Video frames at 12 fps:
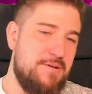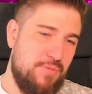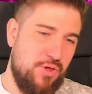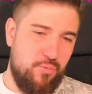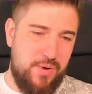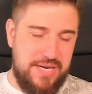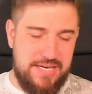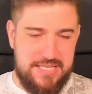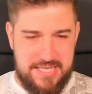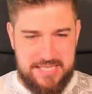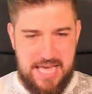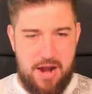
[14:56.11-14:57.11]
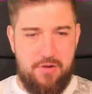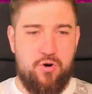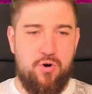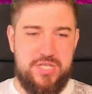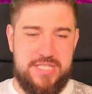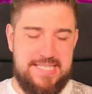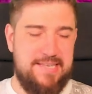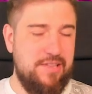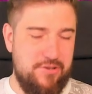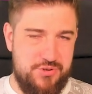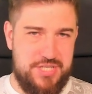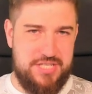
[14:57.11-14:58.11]
But the weaknesses there, of course, is it
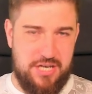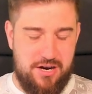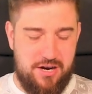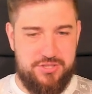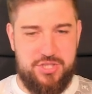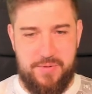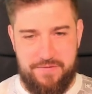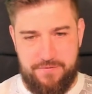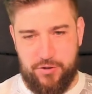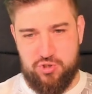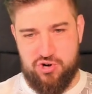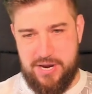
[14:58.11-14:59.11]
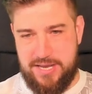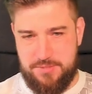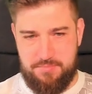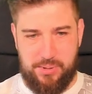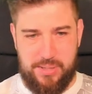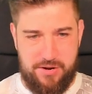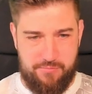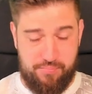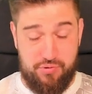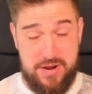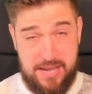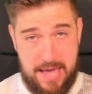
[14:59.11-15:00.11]
loses hard to infiltrators and
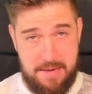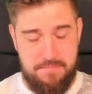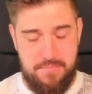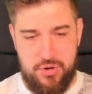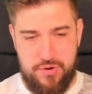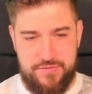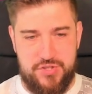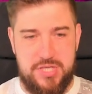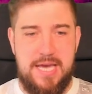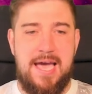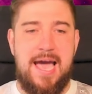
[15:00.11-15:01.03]
pre-game moves,